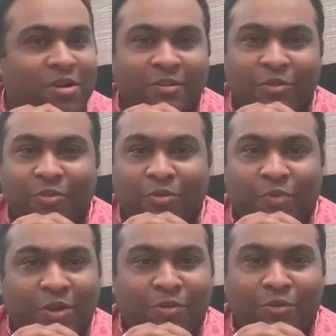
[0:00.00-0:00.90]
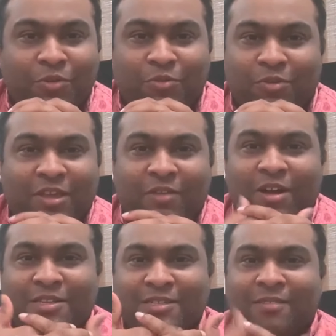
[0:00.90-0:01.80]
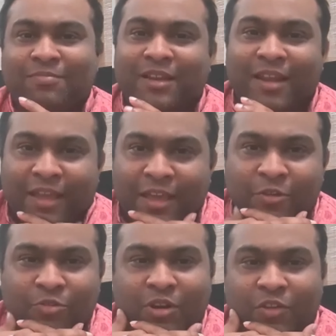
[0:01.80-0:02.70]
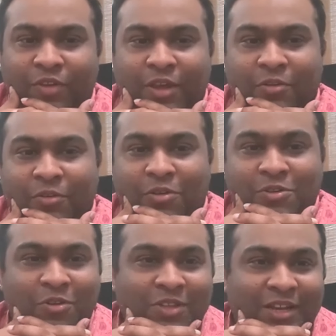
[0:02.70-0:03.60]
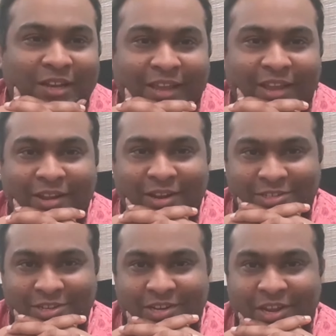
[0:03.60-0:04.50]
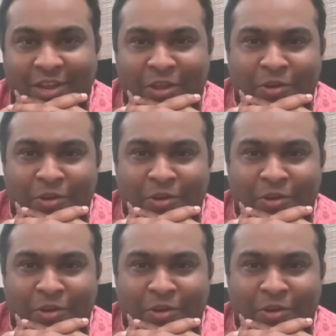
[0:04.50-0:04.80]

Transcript: why don't you give us something like 25 crores so that I can construct a